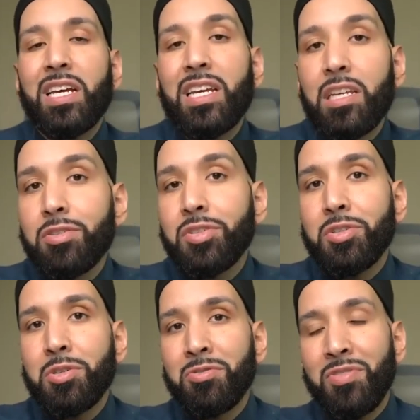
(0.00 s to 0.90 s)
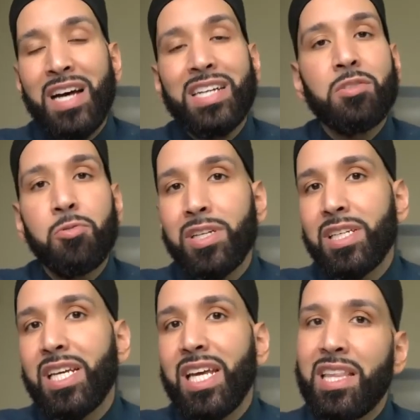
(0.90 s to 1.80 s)
He used to fast one
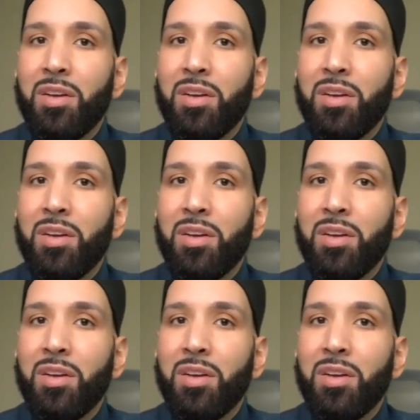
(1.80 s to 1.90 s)
day and